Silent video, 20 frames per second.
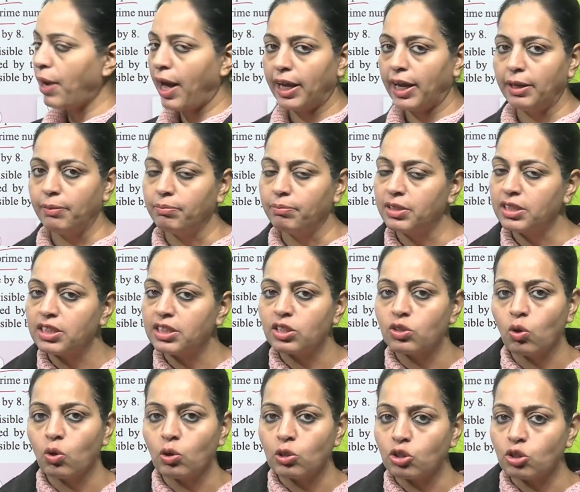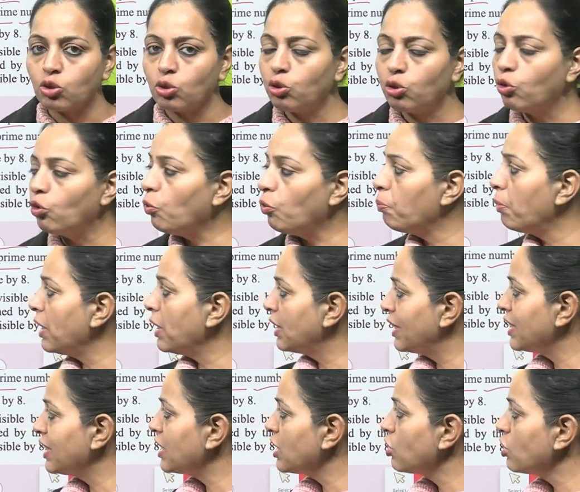prime. This is also true,
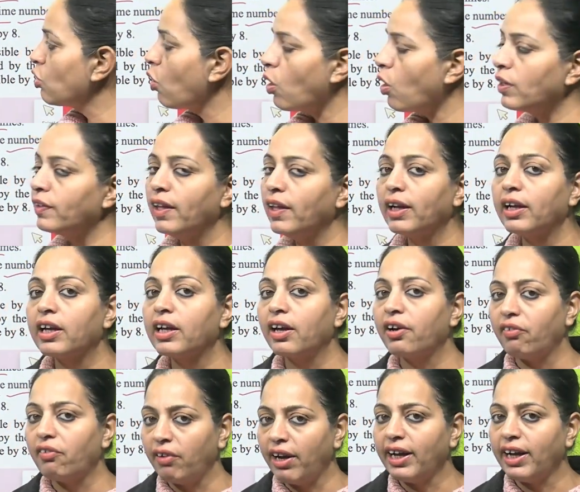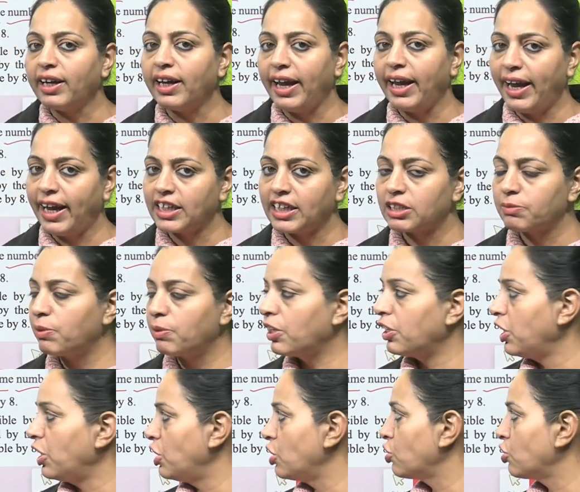but this is not the correct
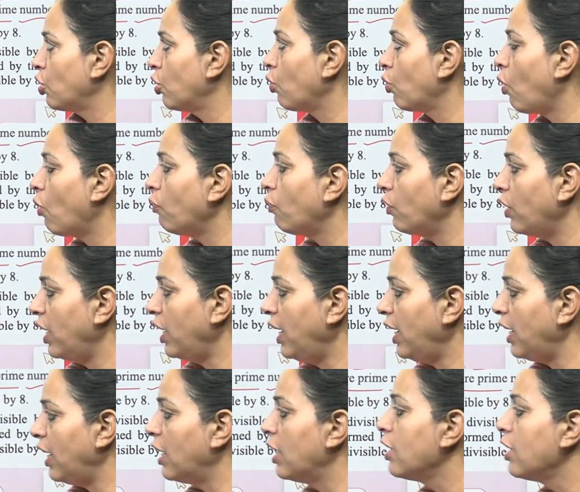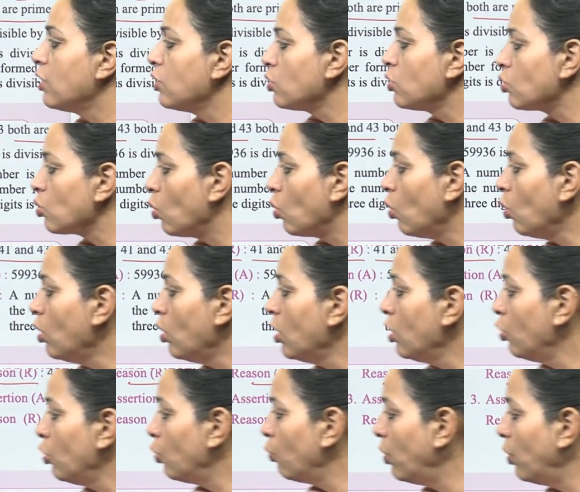explanation of A. So
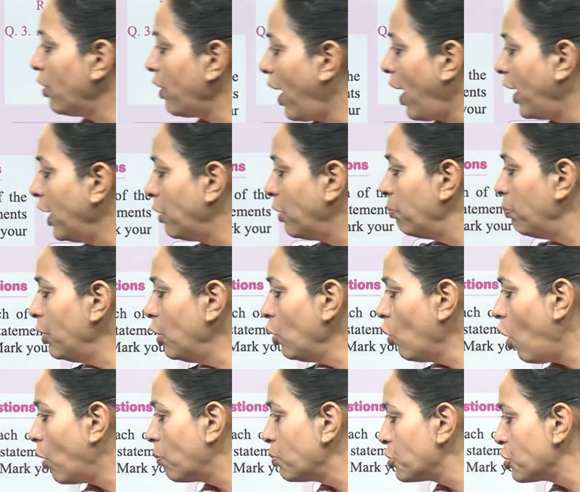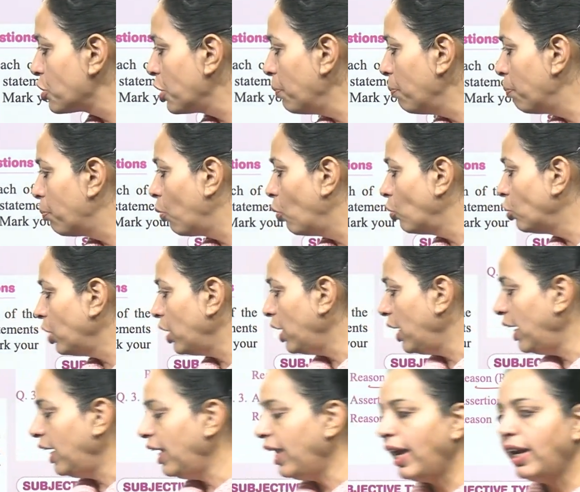you will write B option. Both
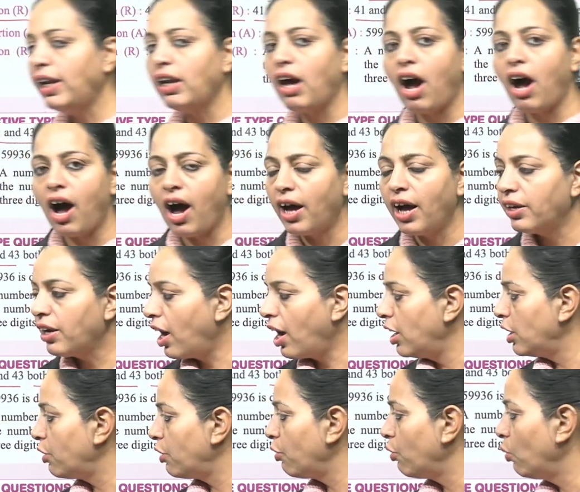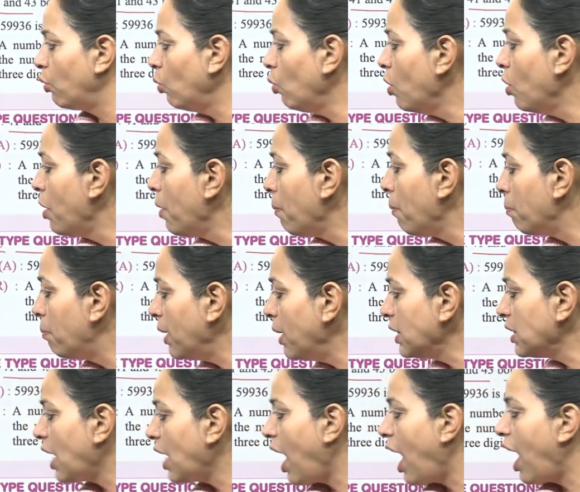A and R are true,
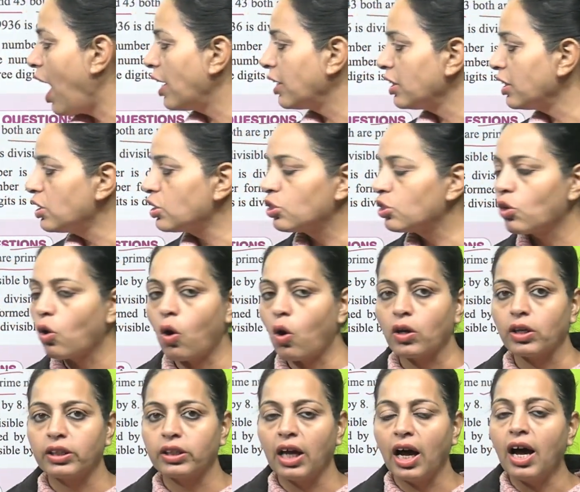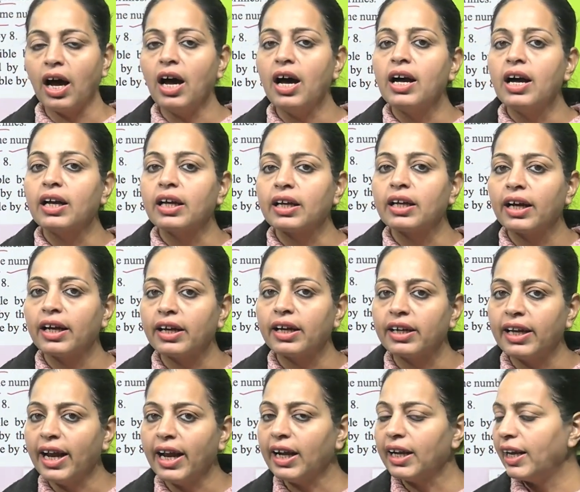but R is not the
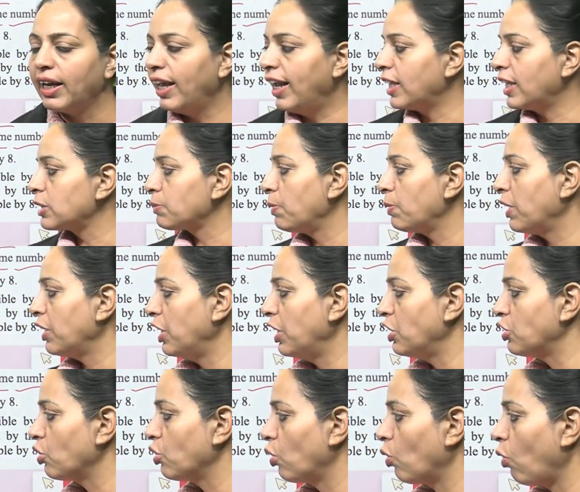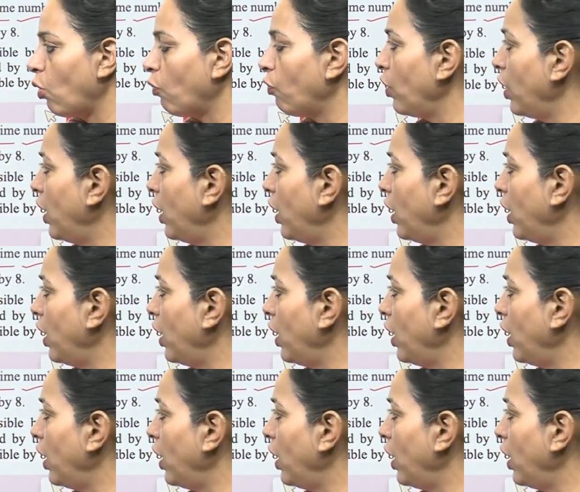correct explanation of